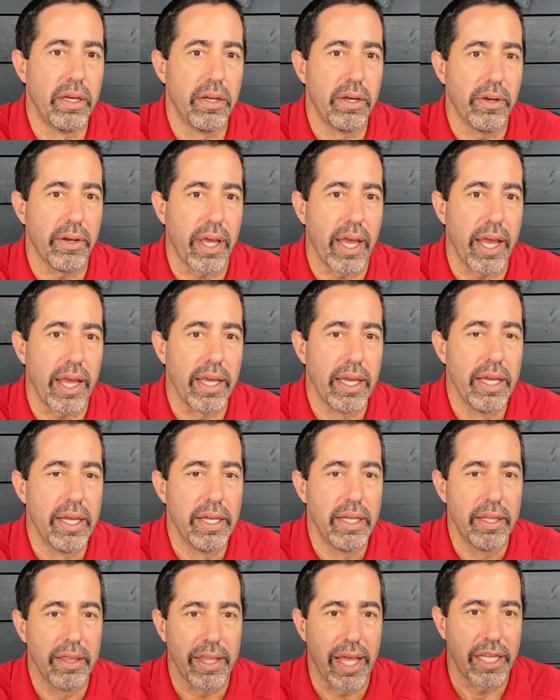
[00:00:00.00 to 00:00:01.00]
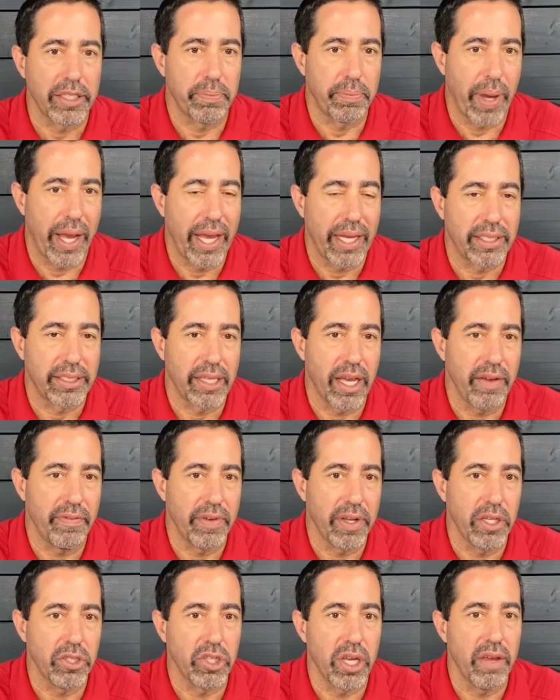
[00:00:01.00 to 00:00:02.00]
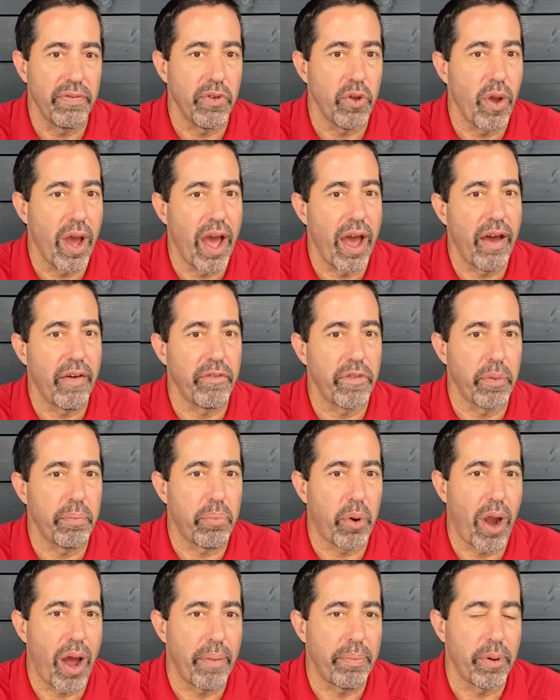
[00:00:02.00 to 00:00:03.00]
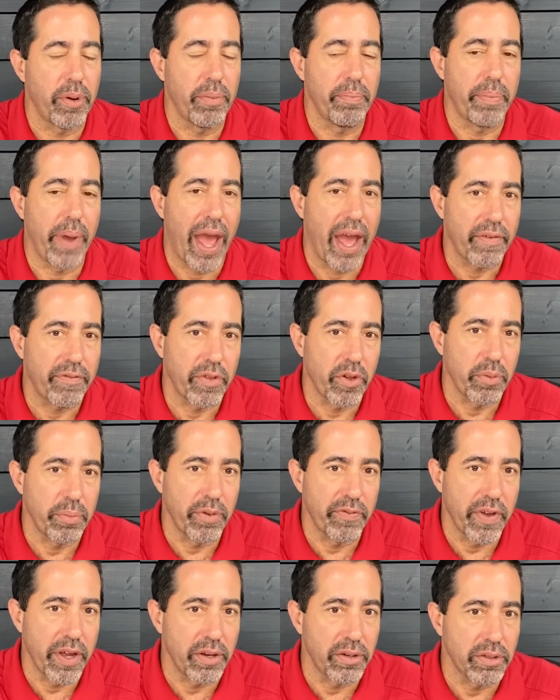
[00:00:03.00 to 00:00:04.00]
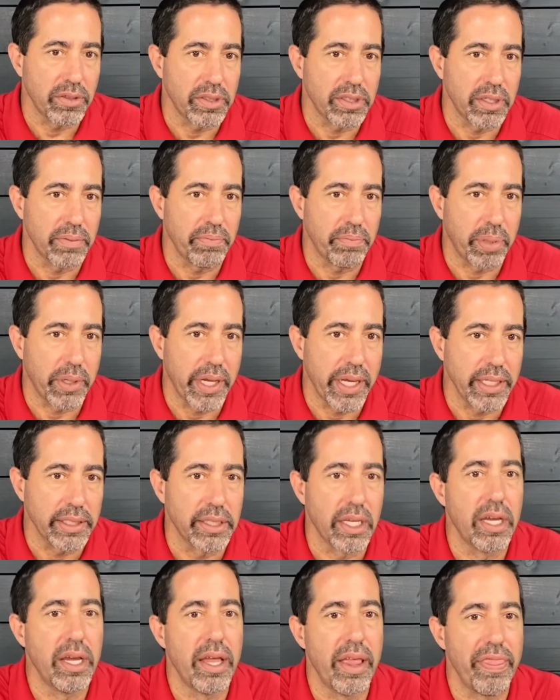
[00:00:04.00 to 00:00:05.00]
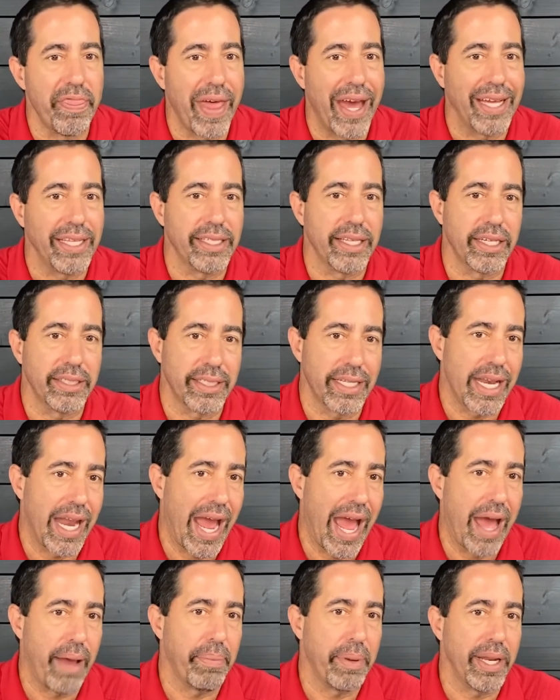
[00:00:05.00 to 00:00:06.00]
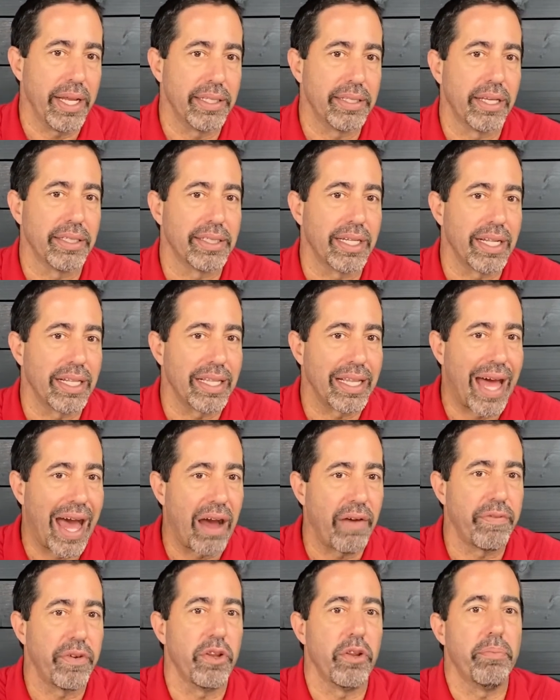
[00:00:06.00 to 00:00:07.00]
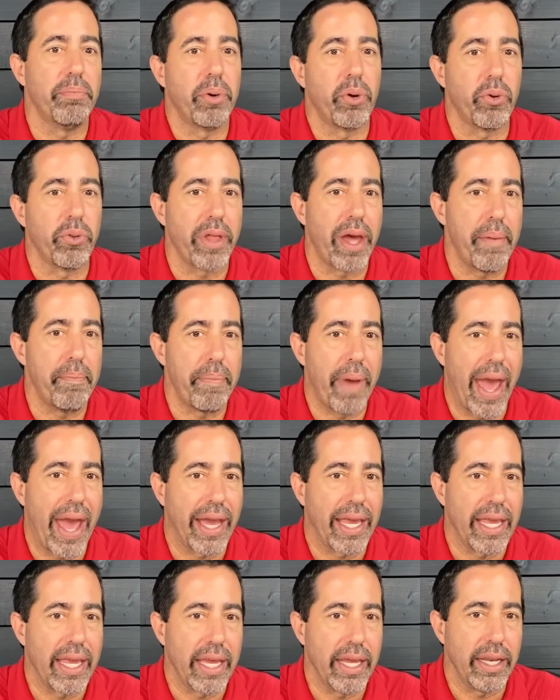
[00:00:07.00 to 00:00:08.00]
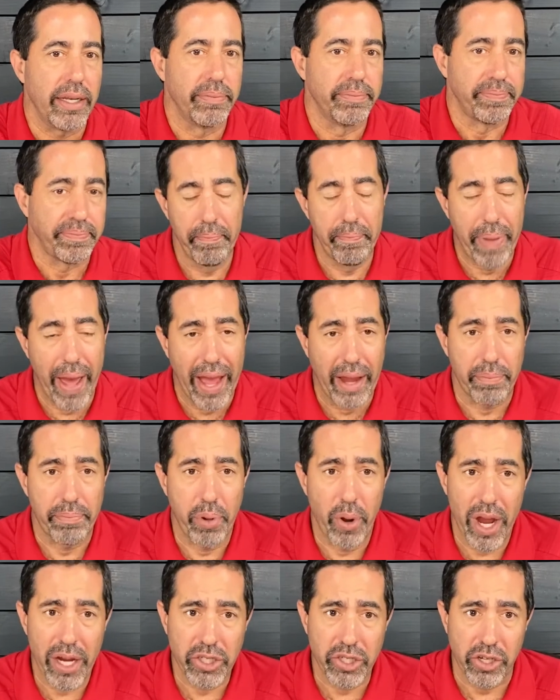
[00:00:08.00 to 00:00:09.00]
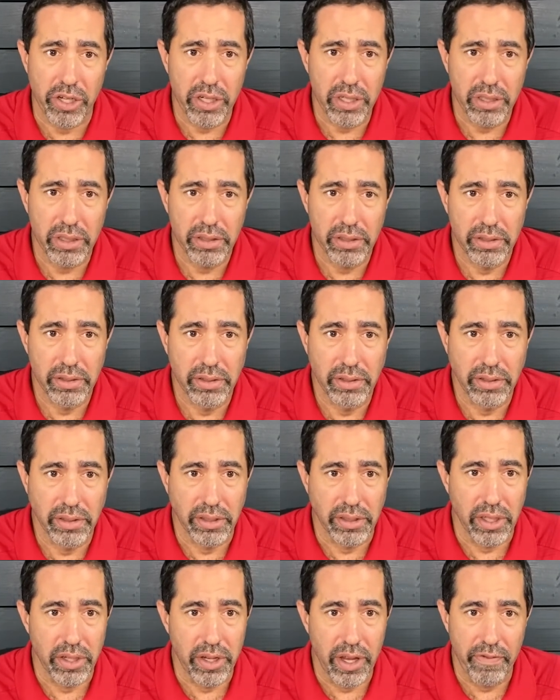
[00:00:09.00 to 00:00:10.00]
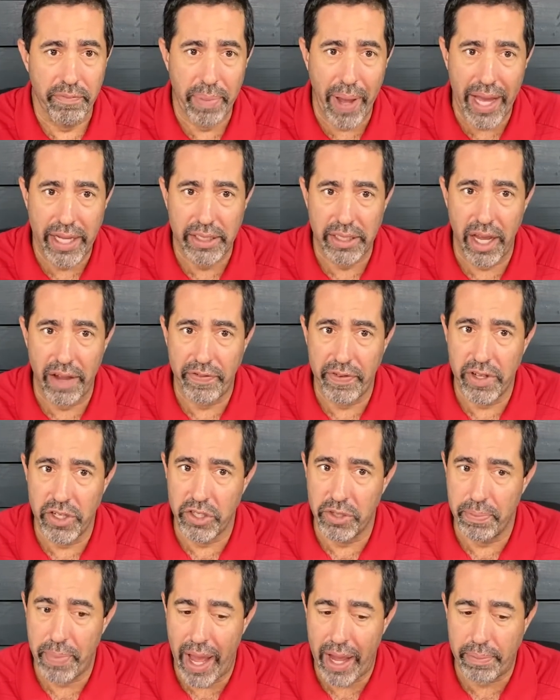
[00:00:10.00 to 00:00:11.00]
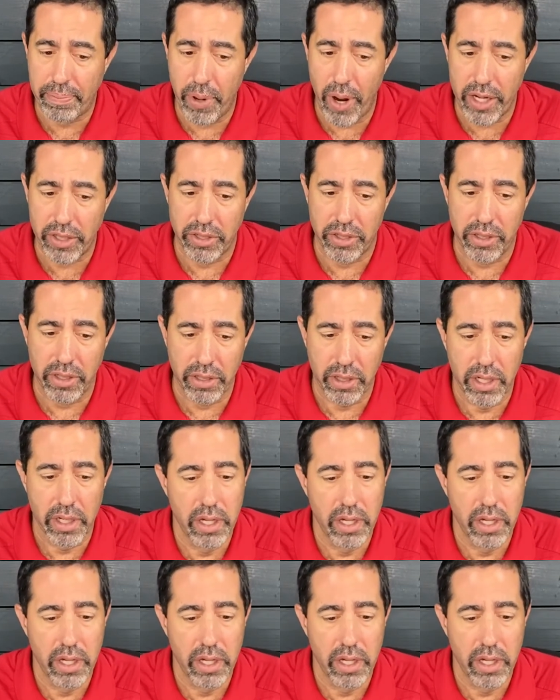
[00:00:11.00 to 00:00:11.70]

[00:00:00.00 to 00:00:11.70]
Okay? That's back siphonage. If you have the proper backflow preventers in place, that doesn't happen. It doesn't allow for you to pull that back in. Back pressure, so you have back siphonage and back pressure.